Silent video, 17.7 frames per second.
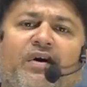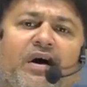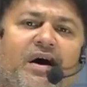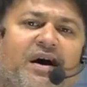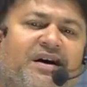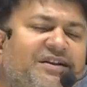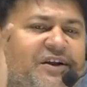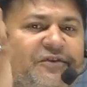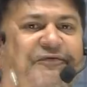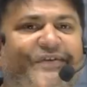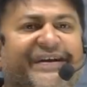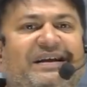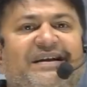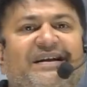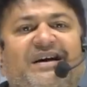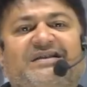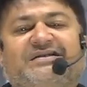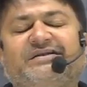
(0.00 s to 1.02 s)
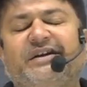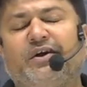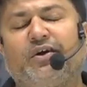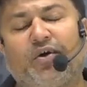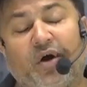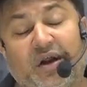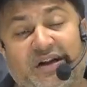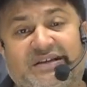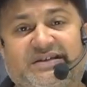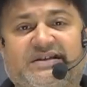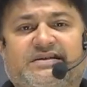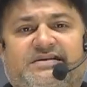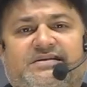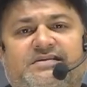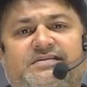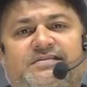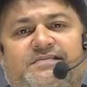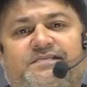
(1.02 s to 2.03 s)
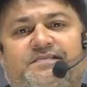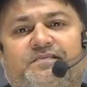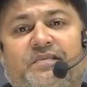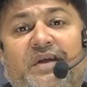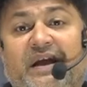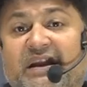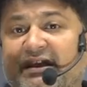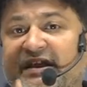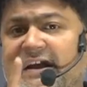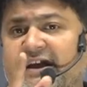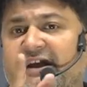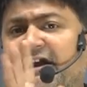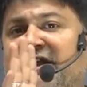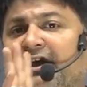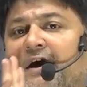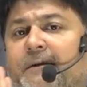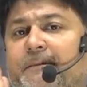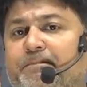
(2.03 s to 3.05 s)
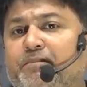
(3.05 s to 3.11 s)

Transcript: other fantastic colleges in India